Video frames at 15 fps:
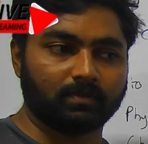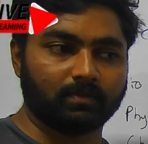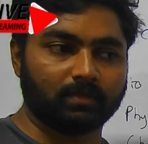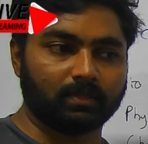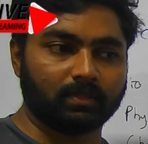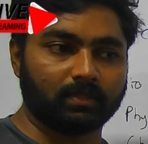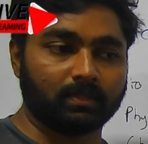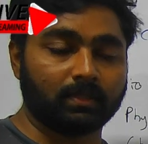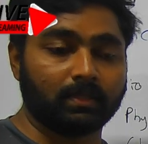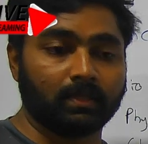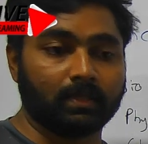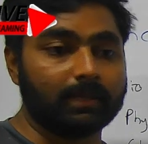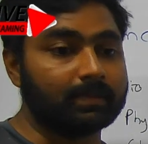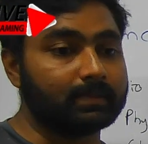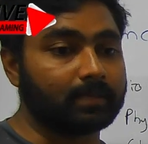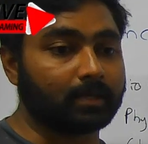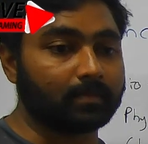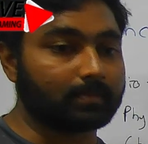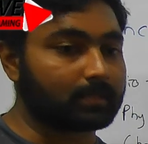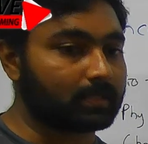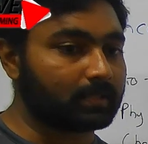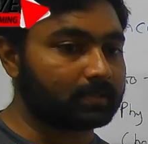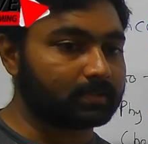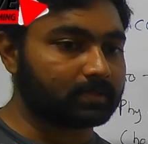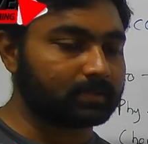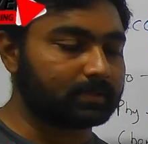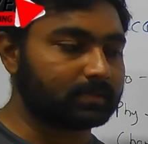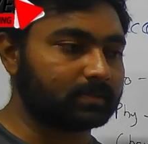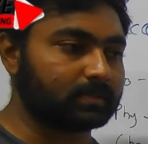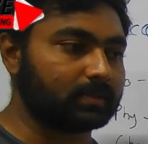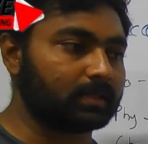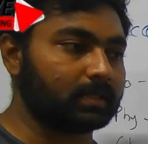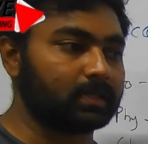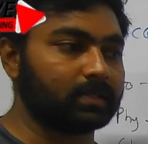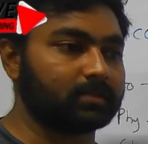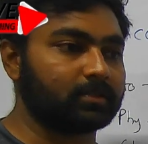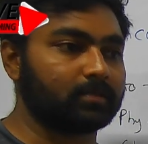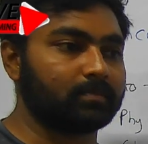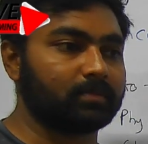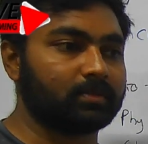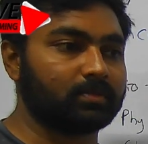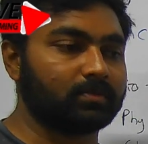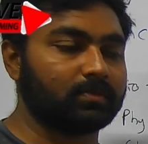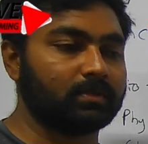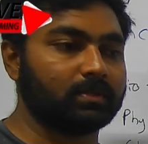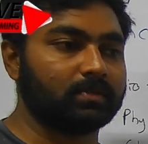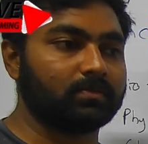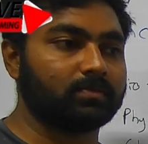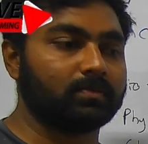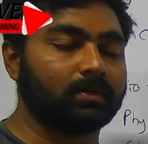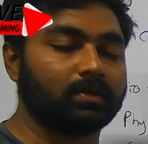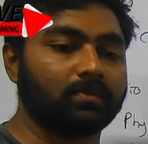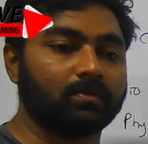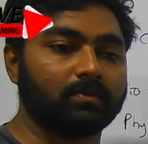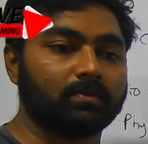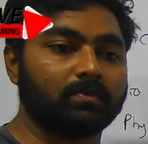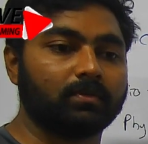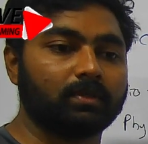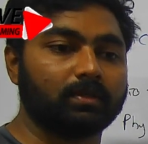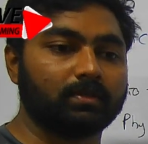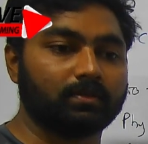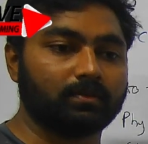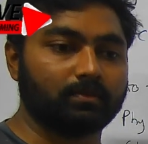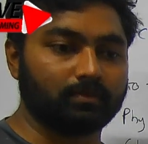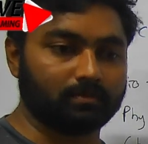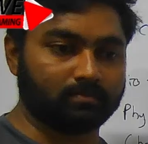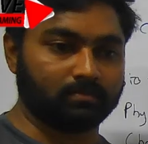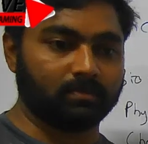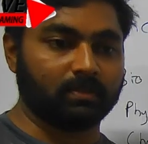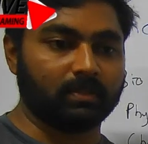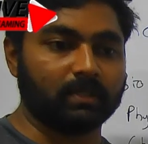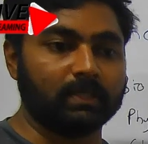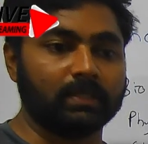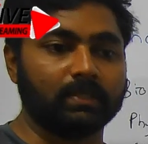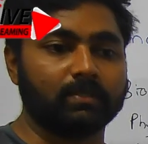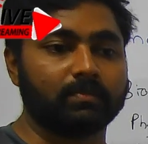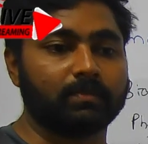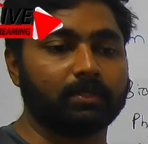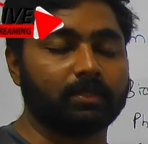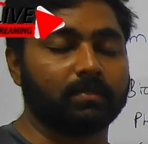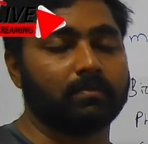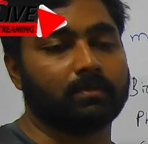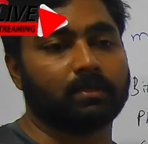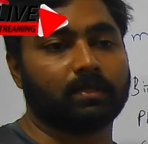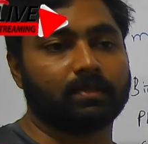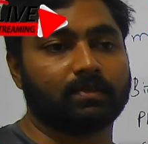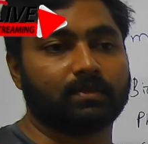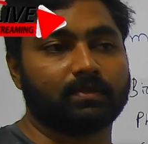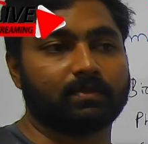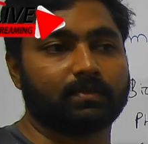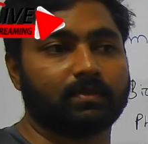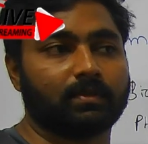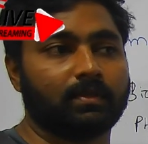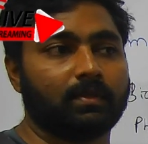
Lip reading: Okay, in some classes there are some students who are not going to school in English medium classes.